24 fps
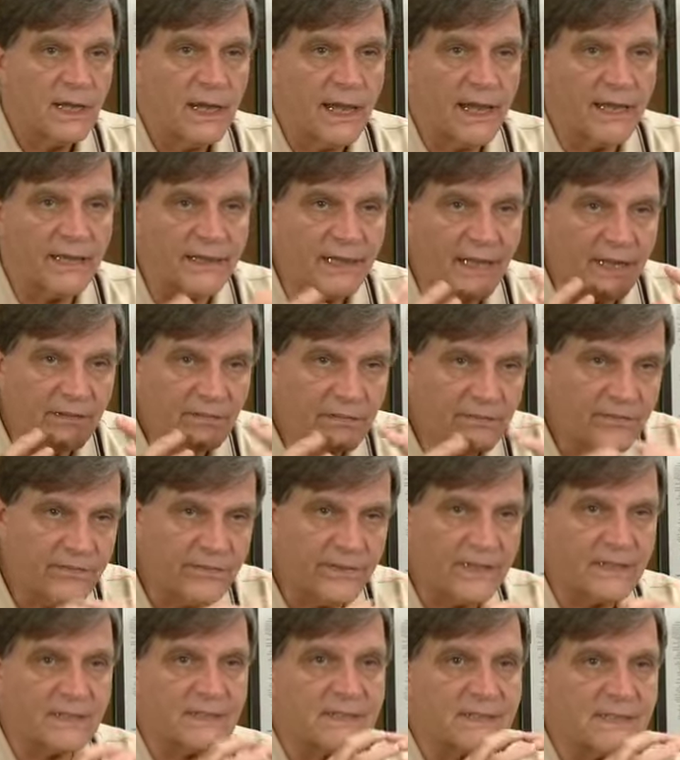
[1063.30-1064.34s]
and they
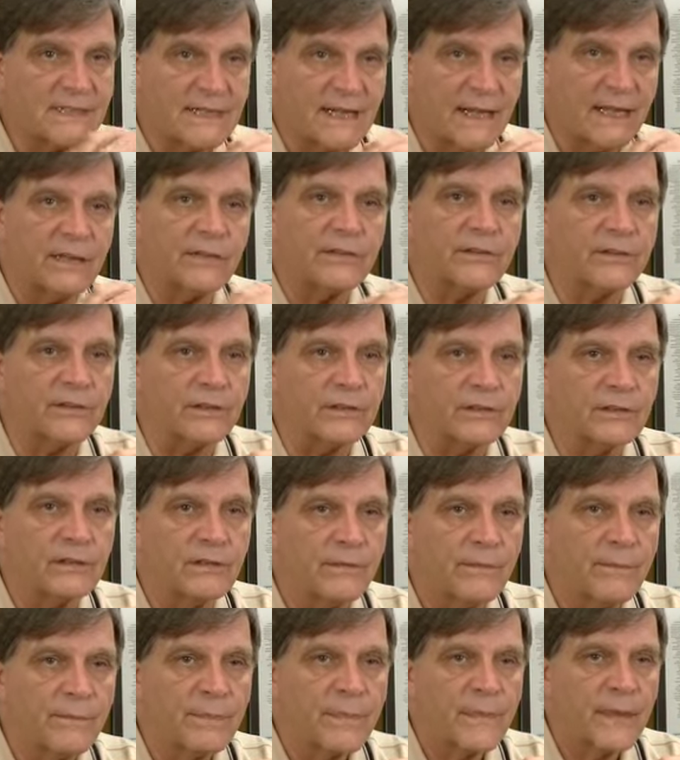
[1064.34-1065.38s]
fit together,
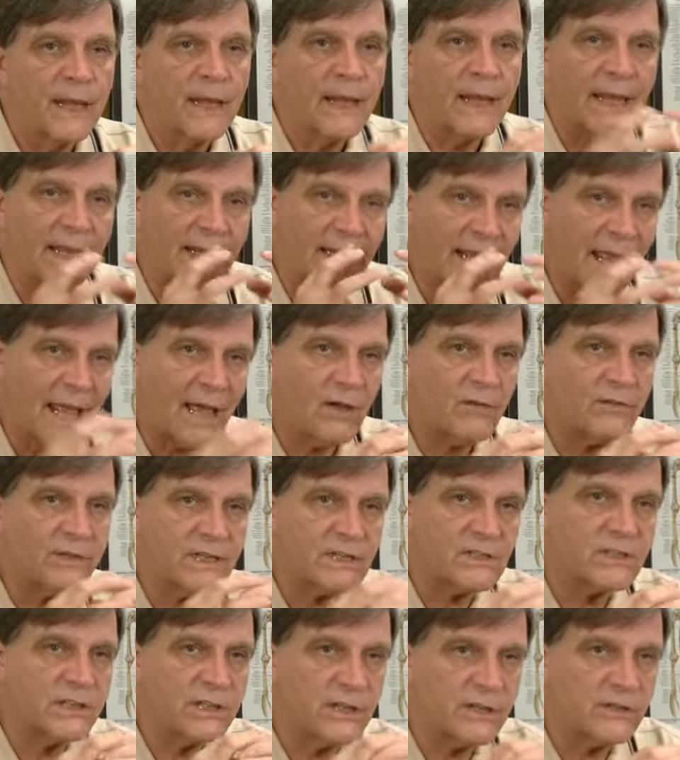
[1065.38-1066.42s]
and how
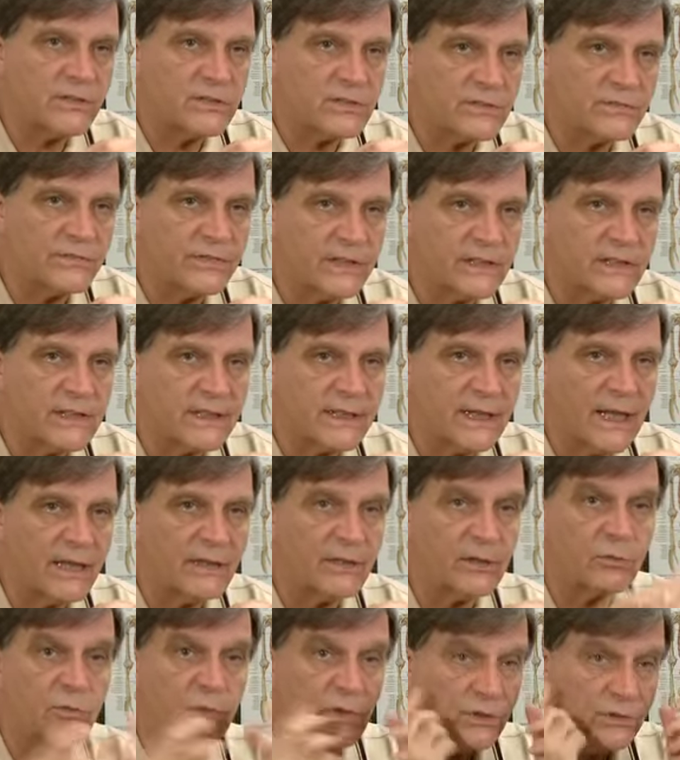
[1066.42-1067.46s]
these gears fit
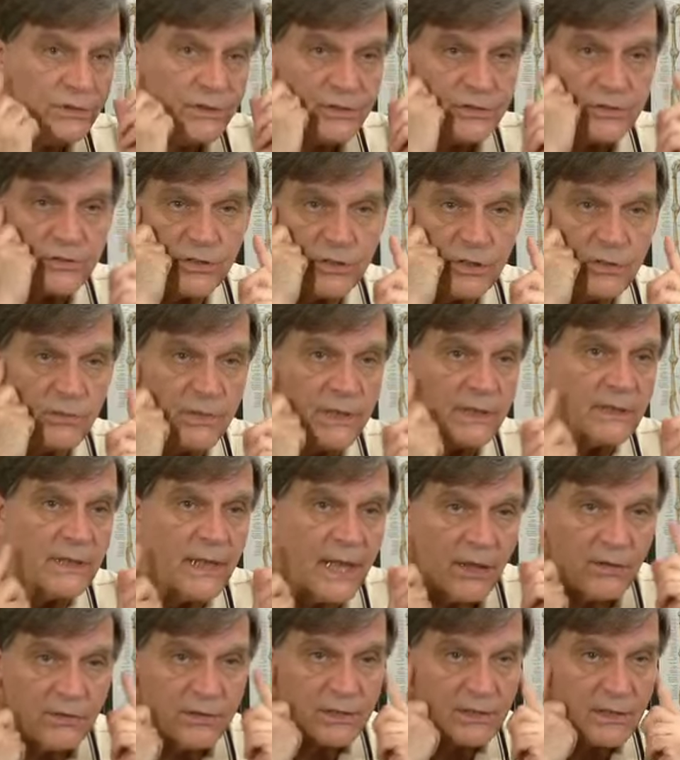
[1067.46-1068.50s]
together will determine
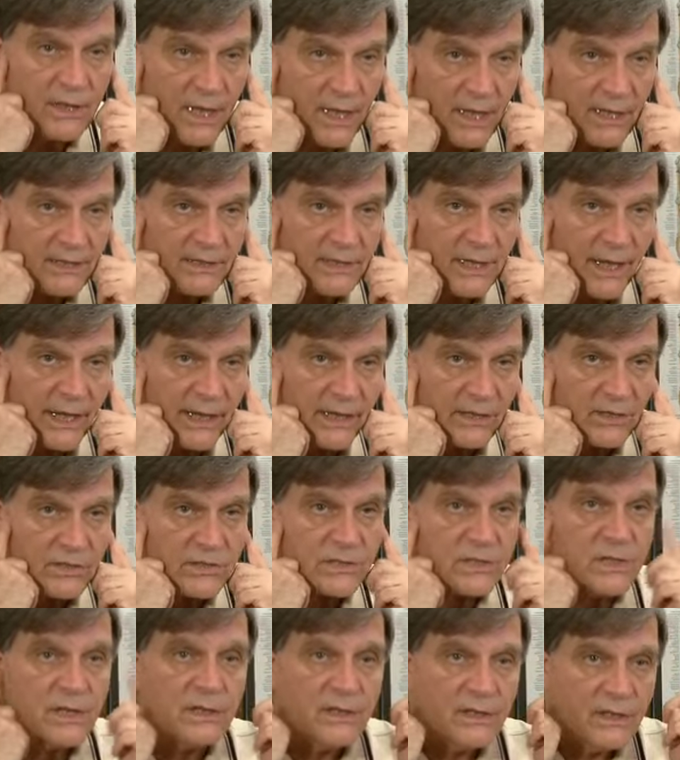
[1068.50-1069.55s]
how the
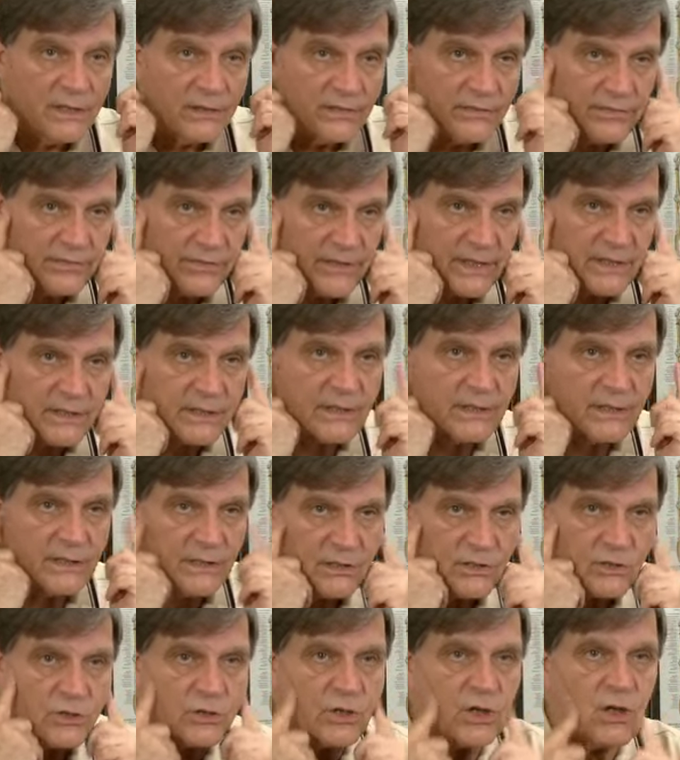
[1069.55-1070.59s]
condyles fit in
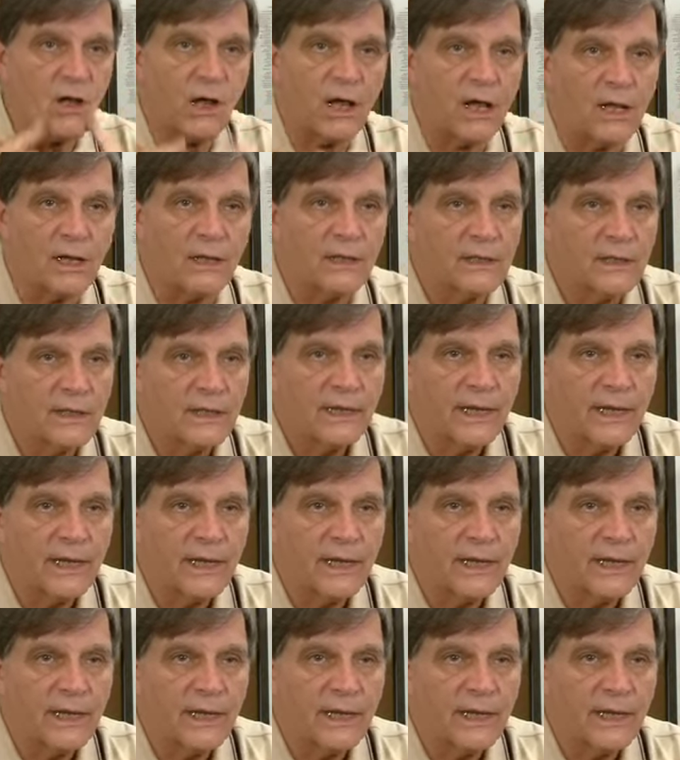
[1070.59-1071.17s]
the jaw